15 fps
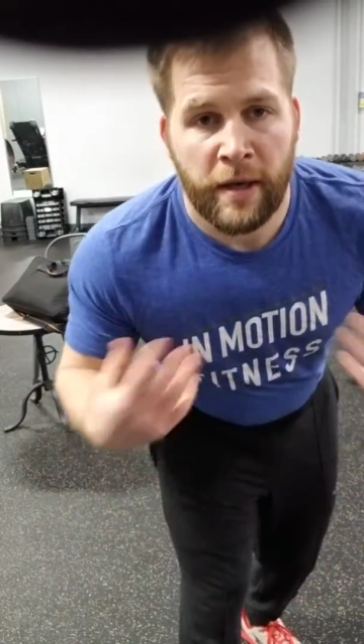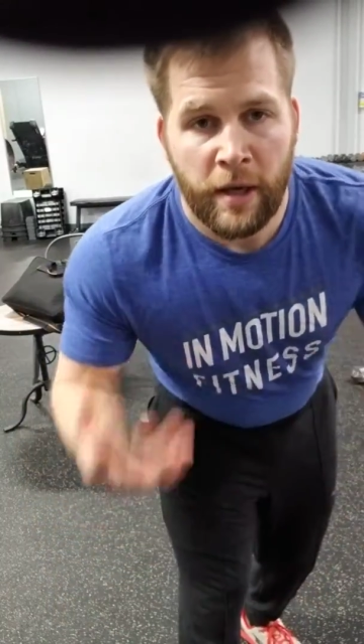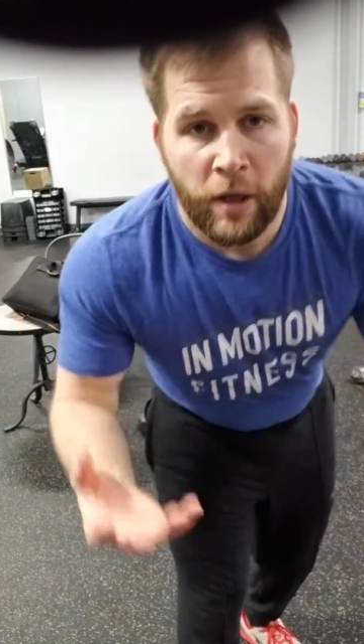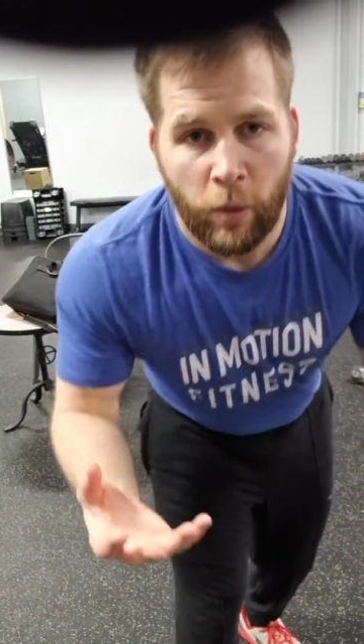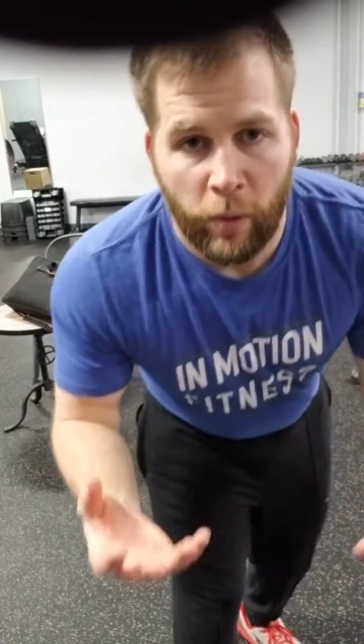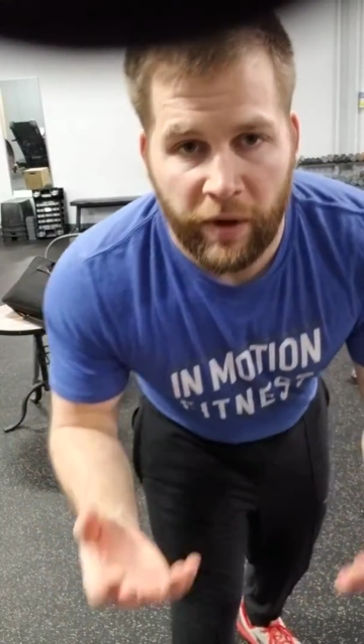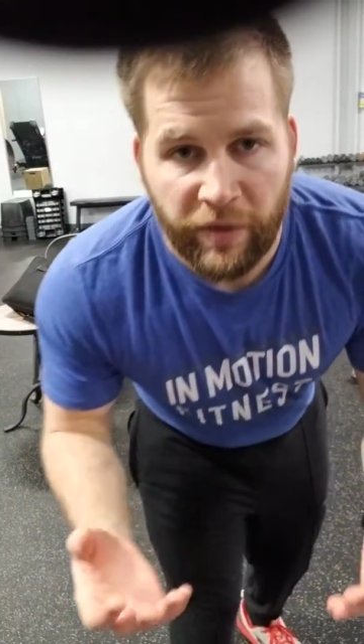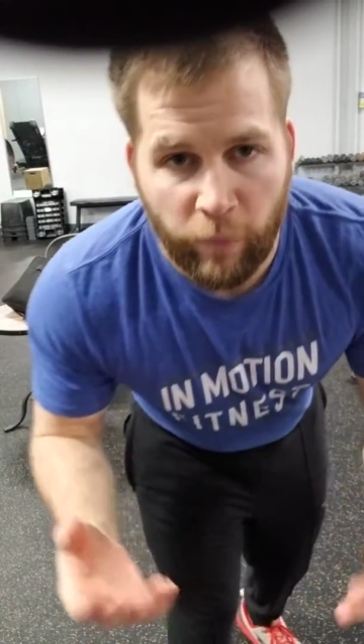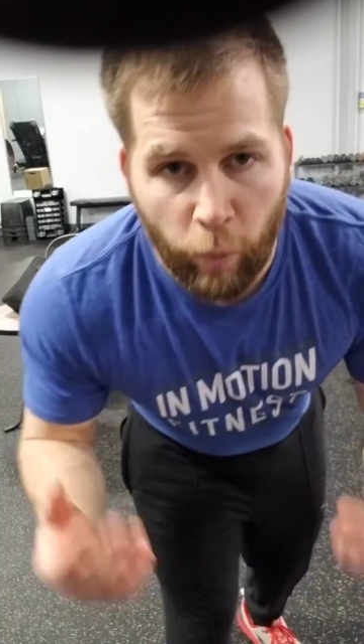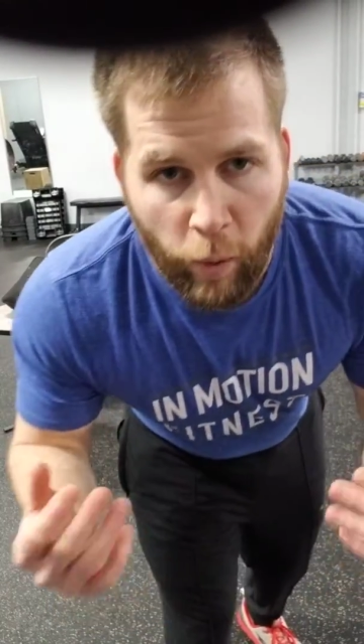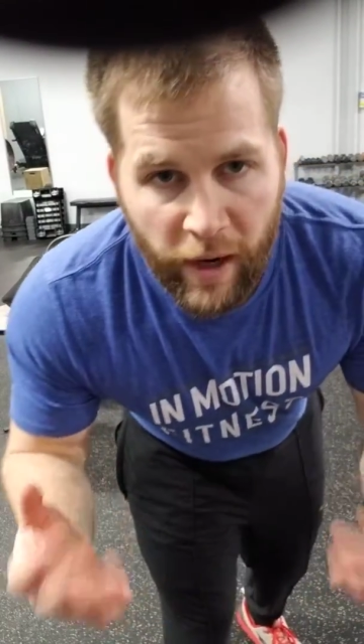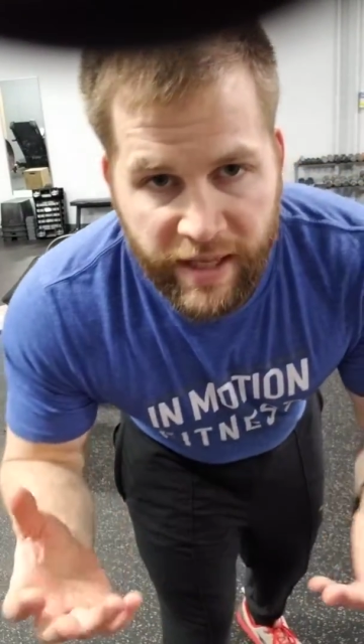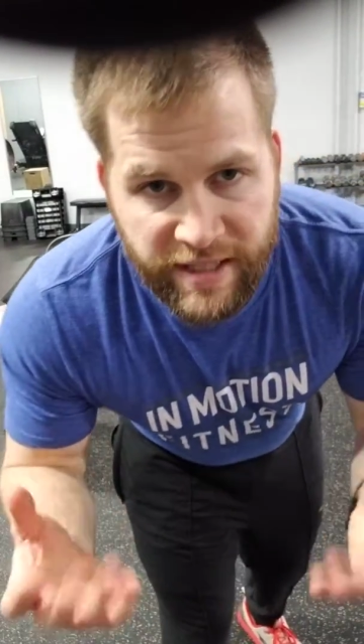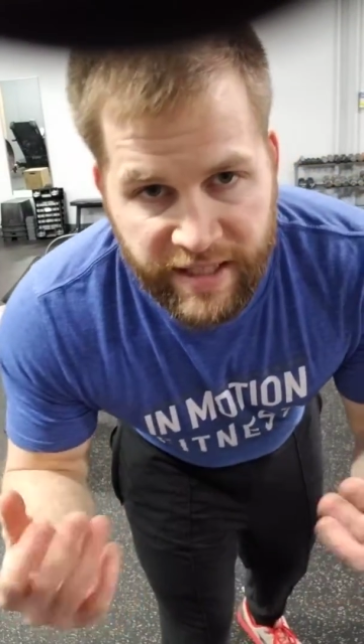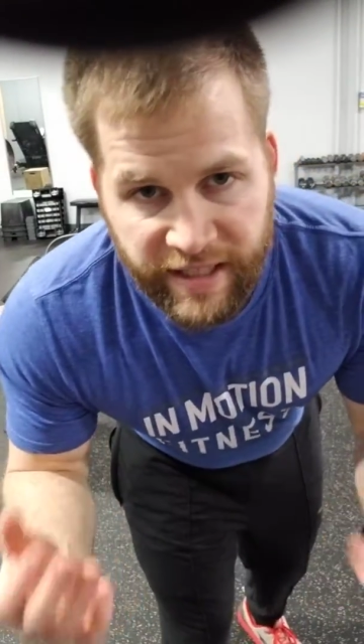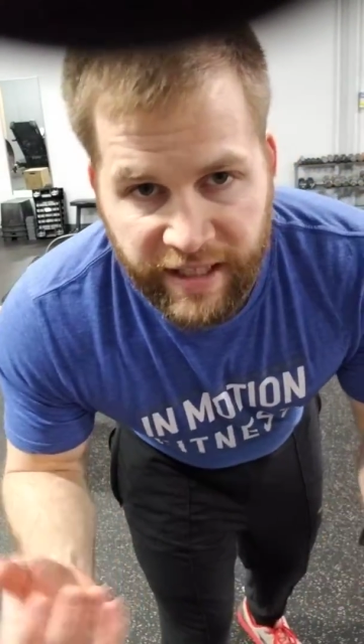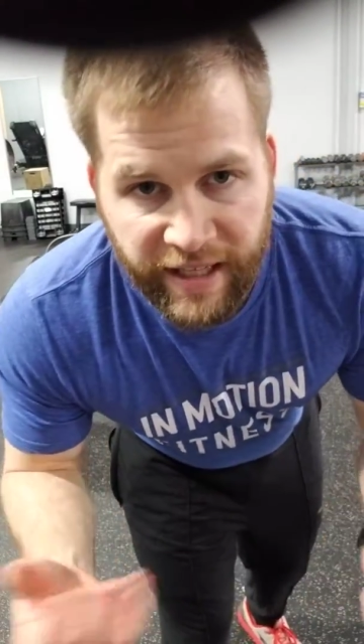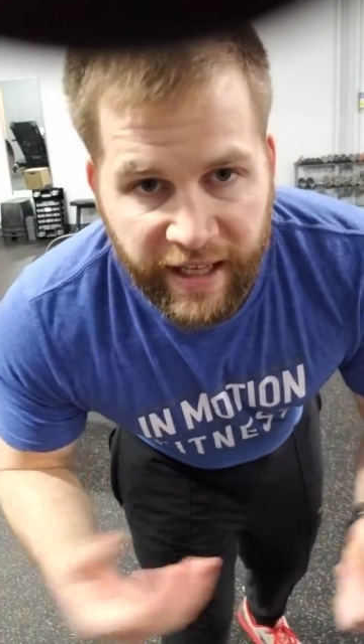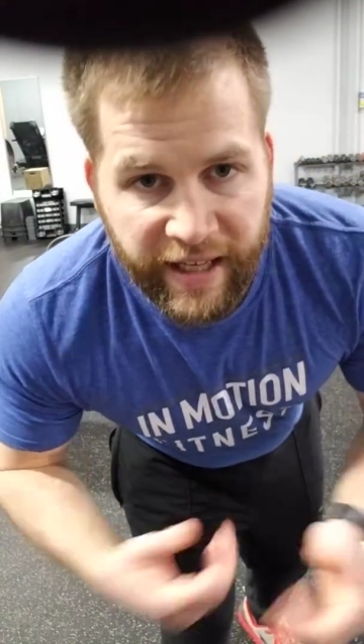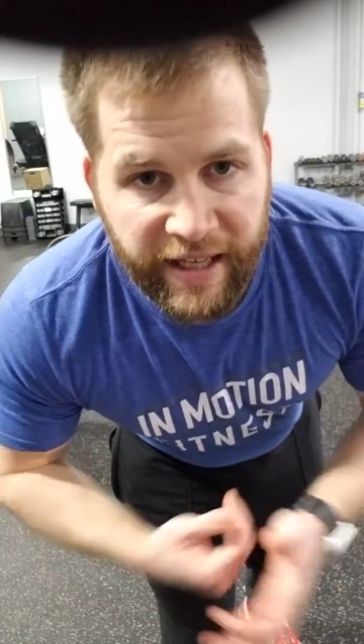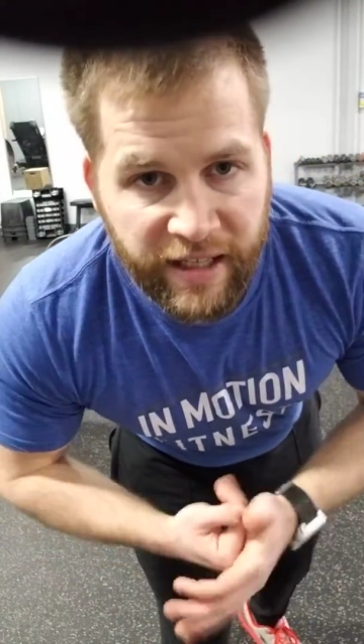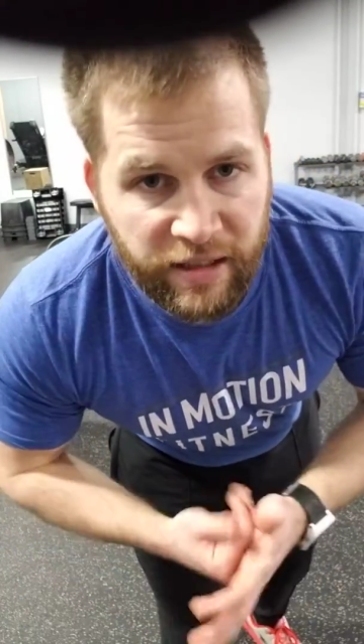with weights in
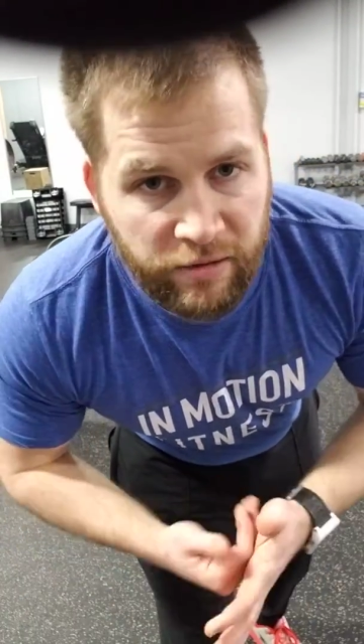hand,